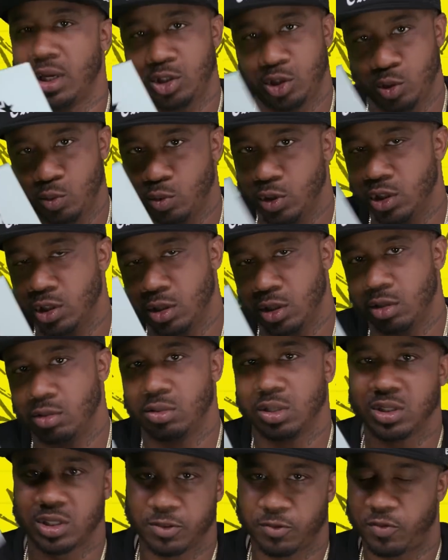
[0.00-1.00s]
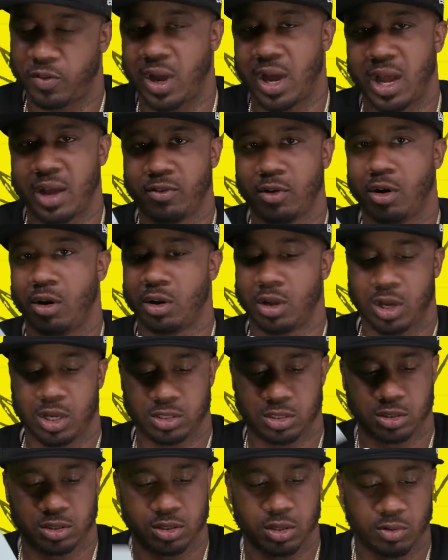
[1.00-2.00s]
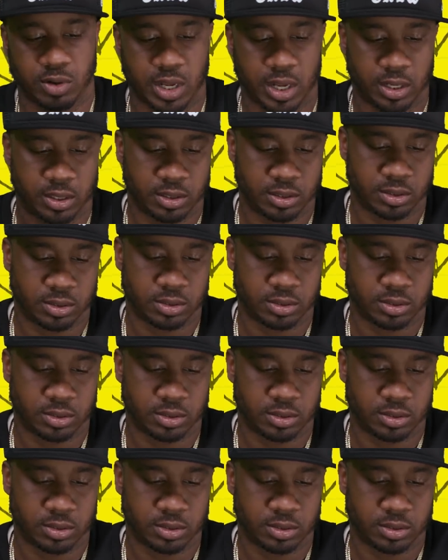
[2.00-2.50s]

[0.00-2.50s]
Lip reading: that, you wouldn't know. This a 5. All the hustlers know that.